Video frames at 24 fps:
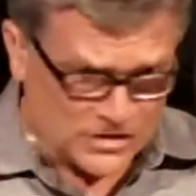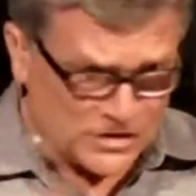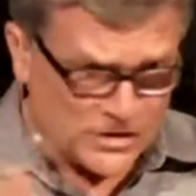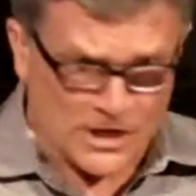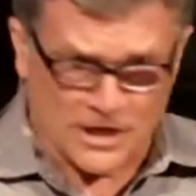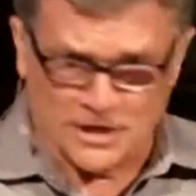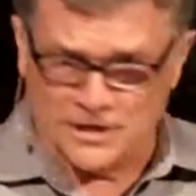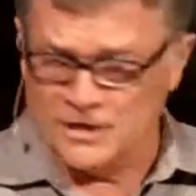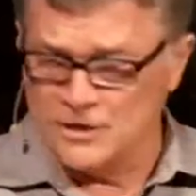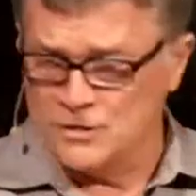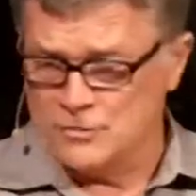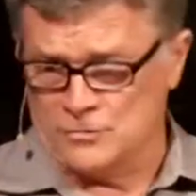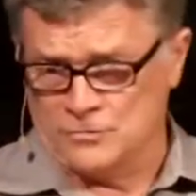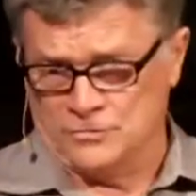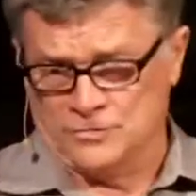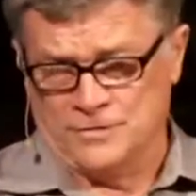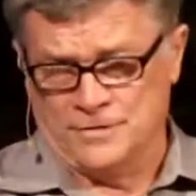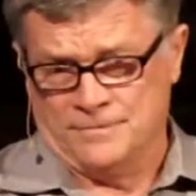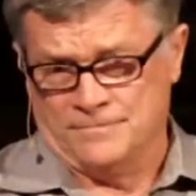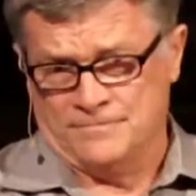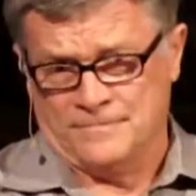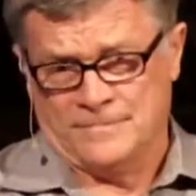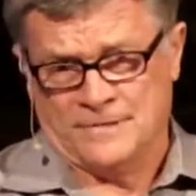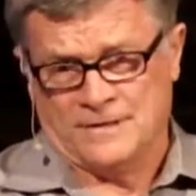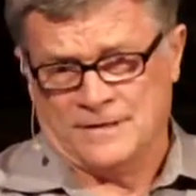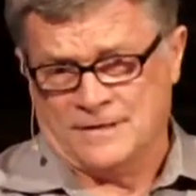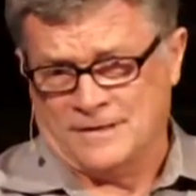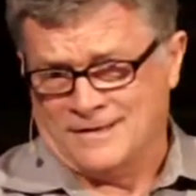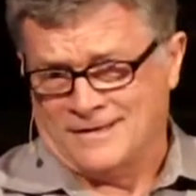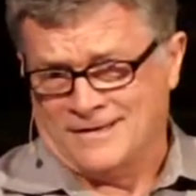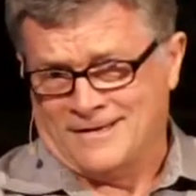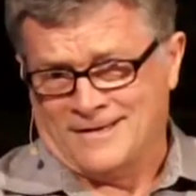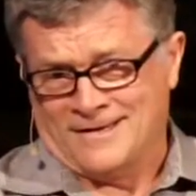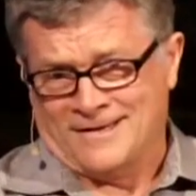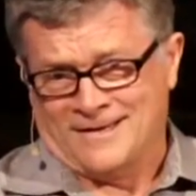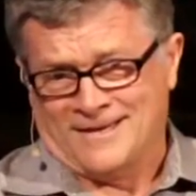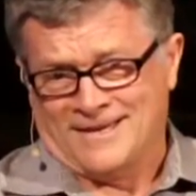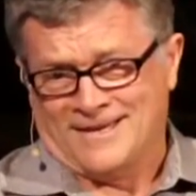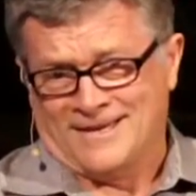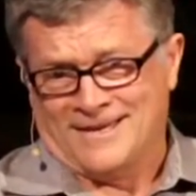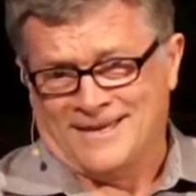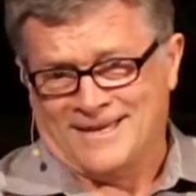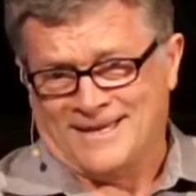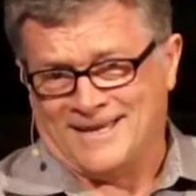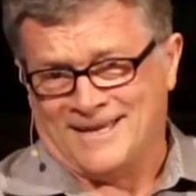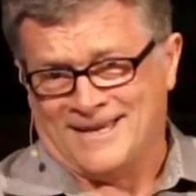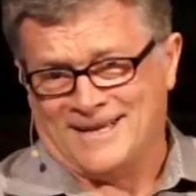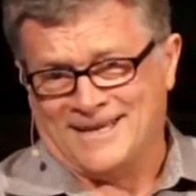young and old.
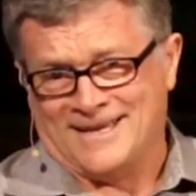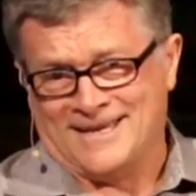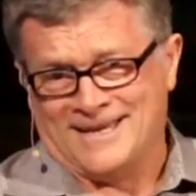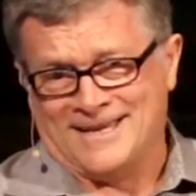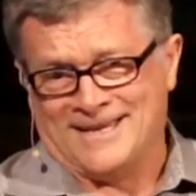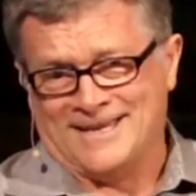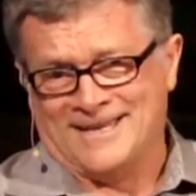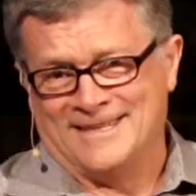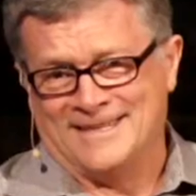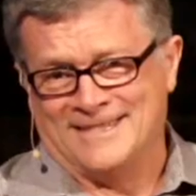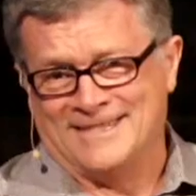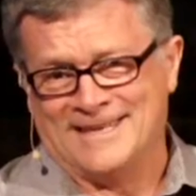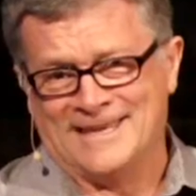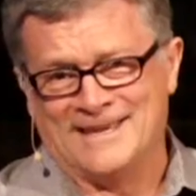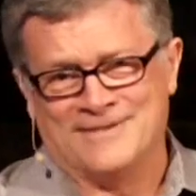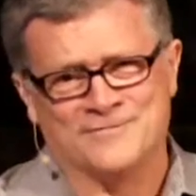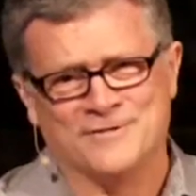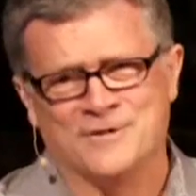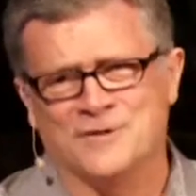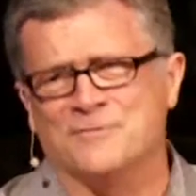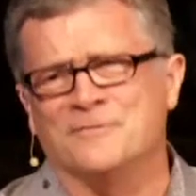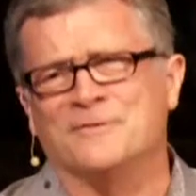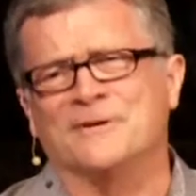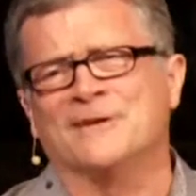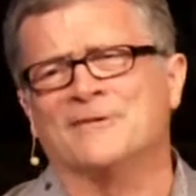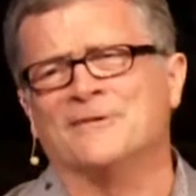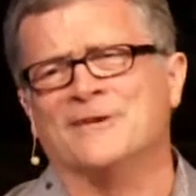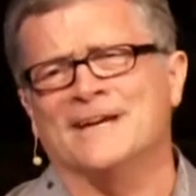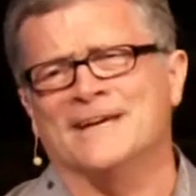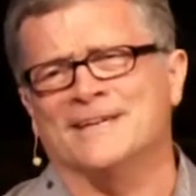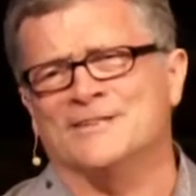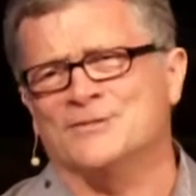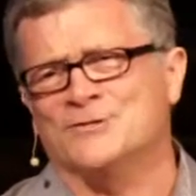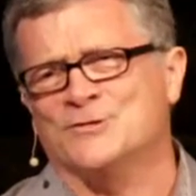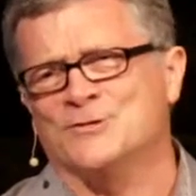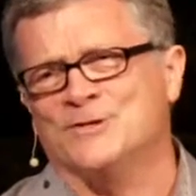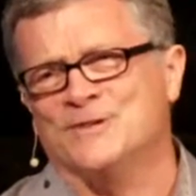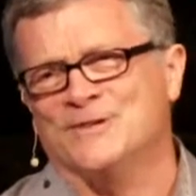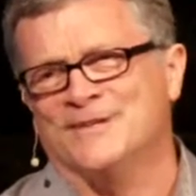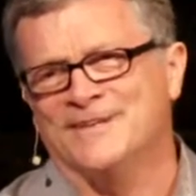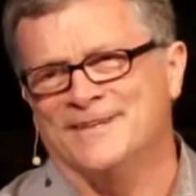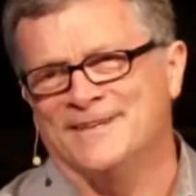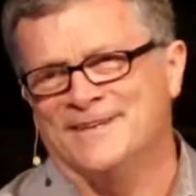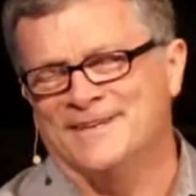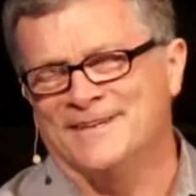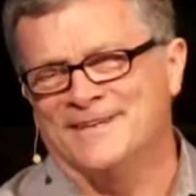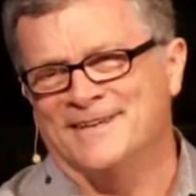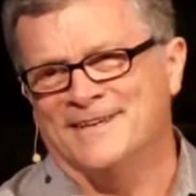And they have no regrets
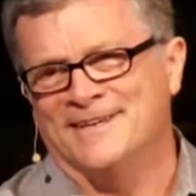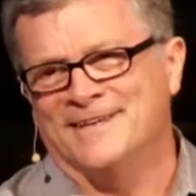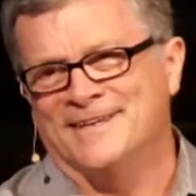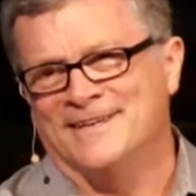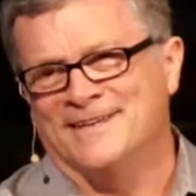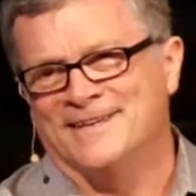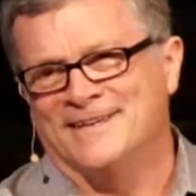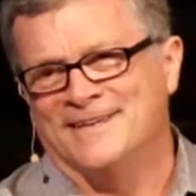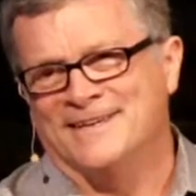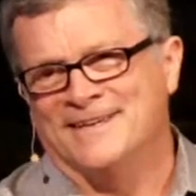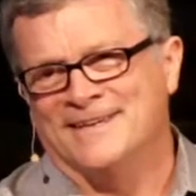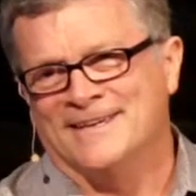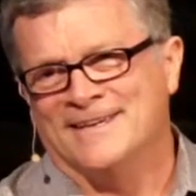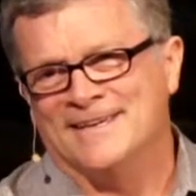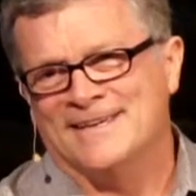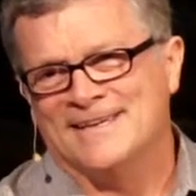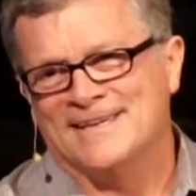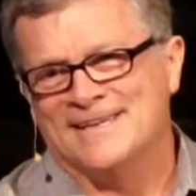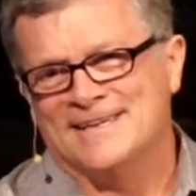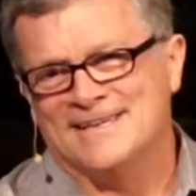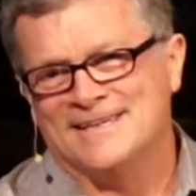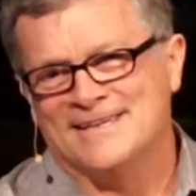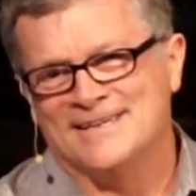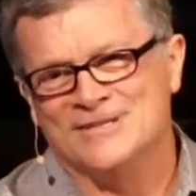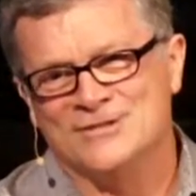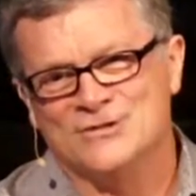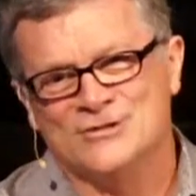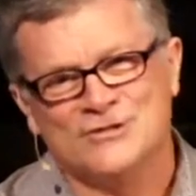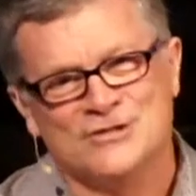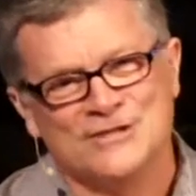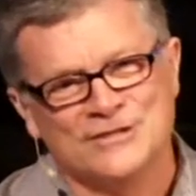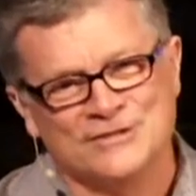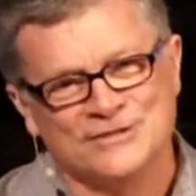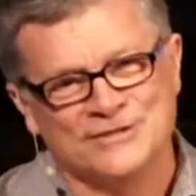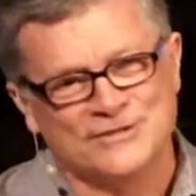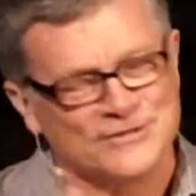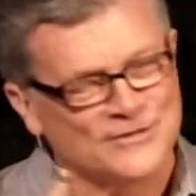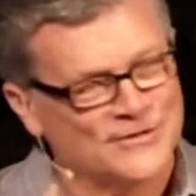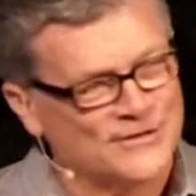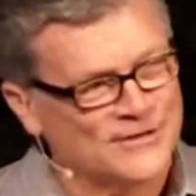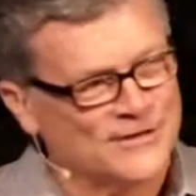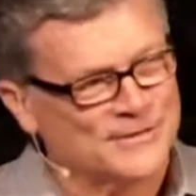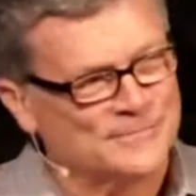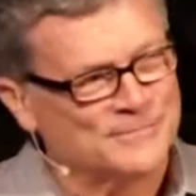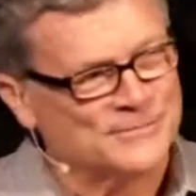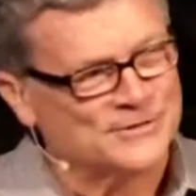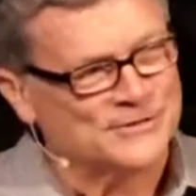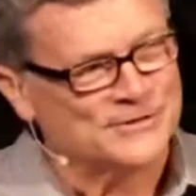in Jesus'
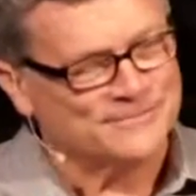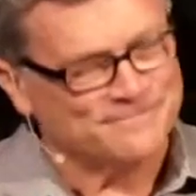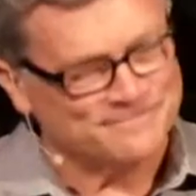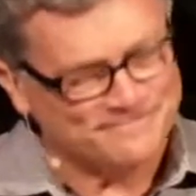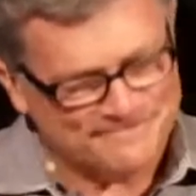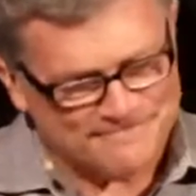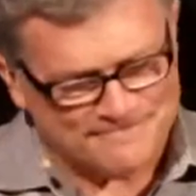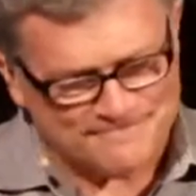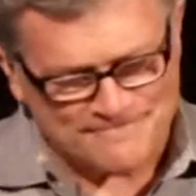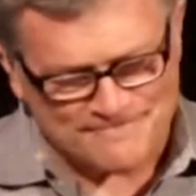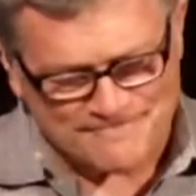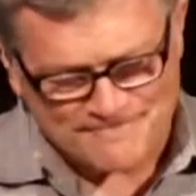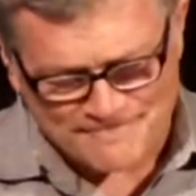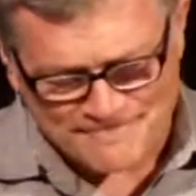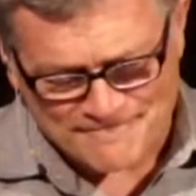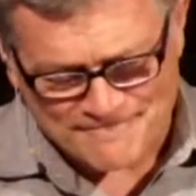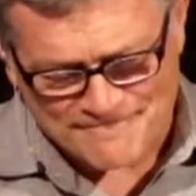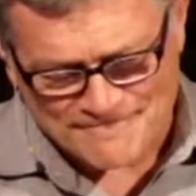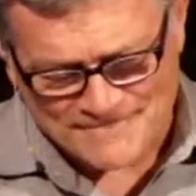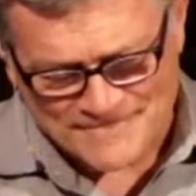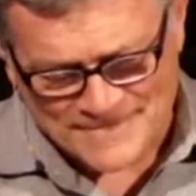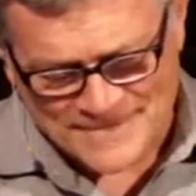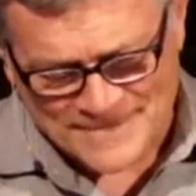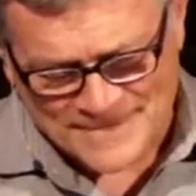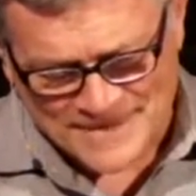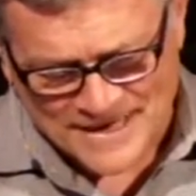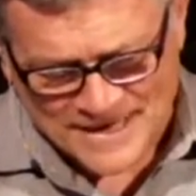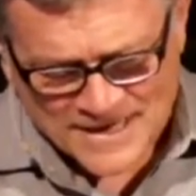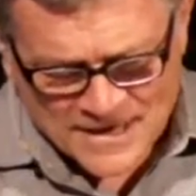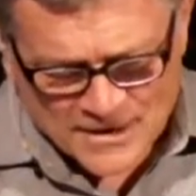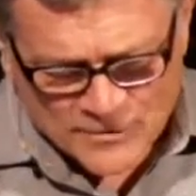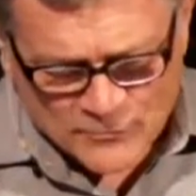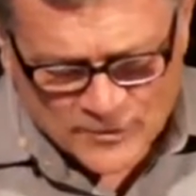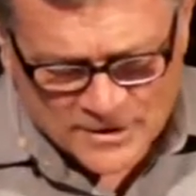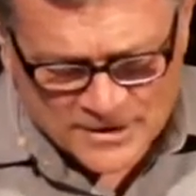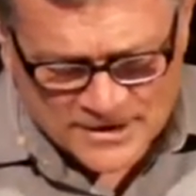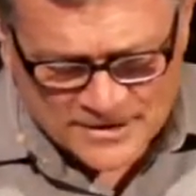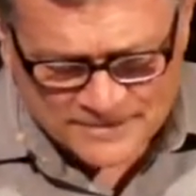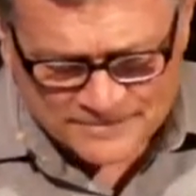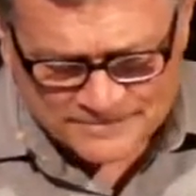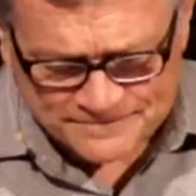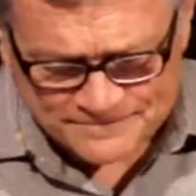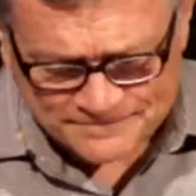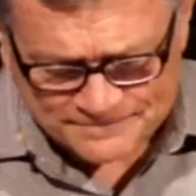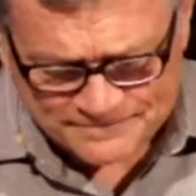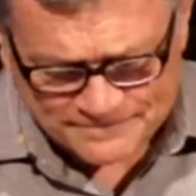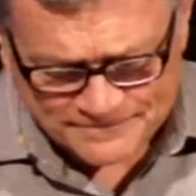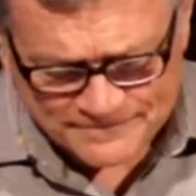arms. Well,
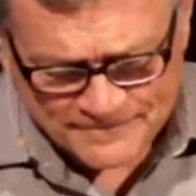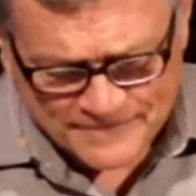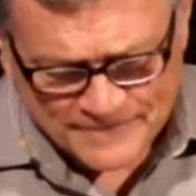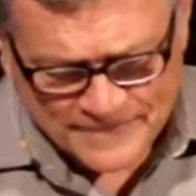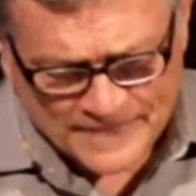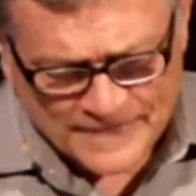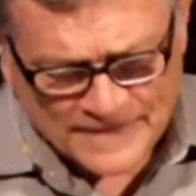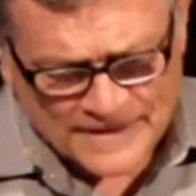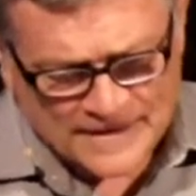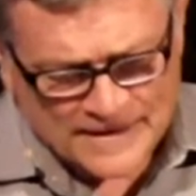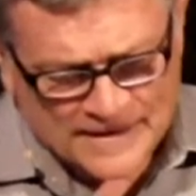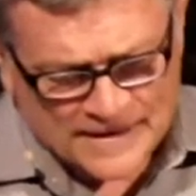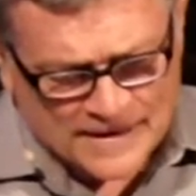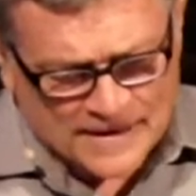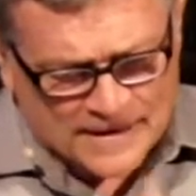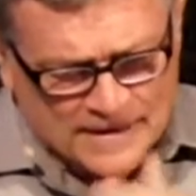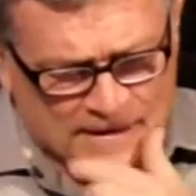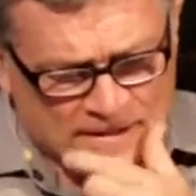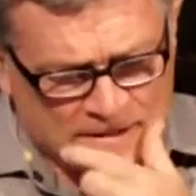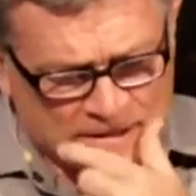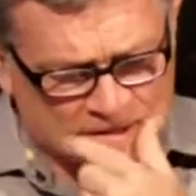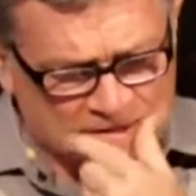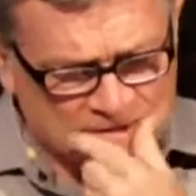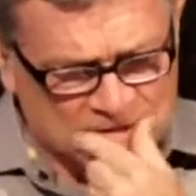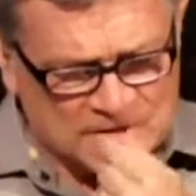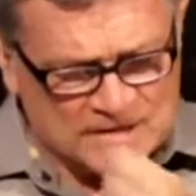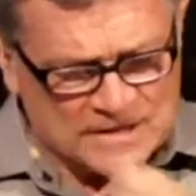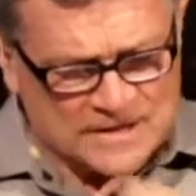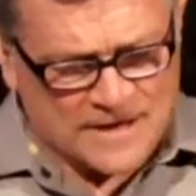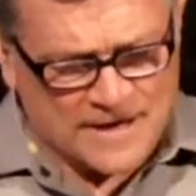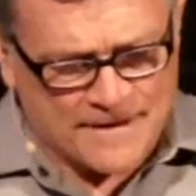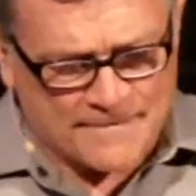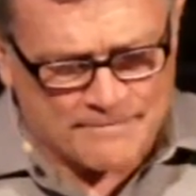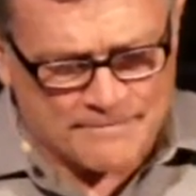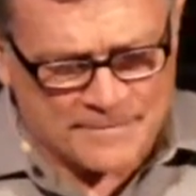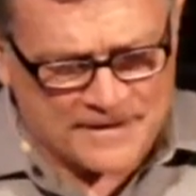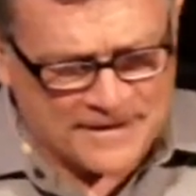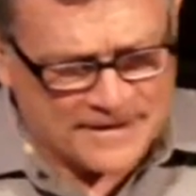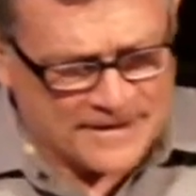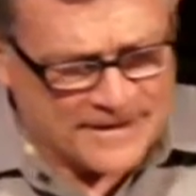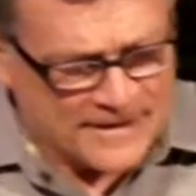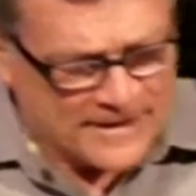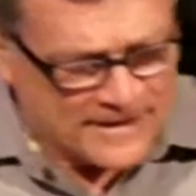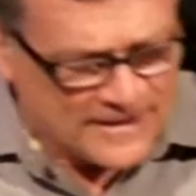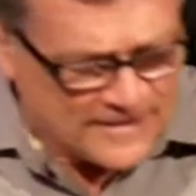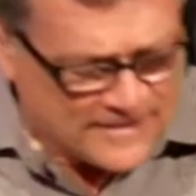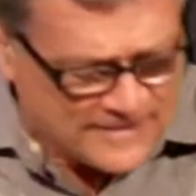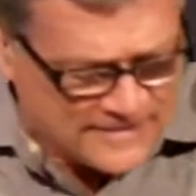let's stop
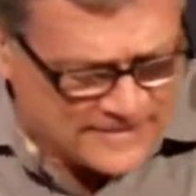and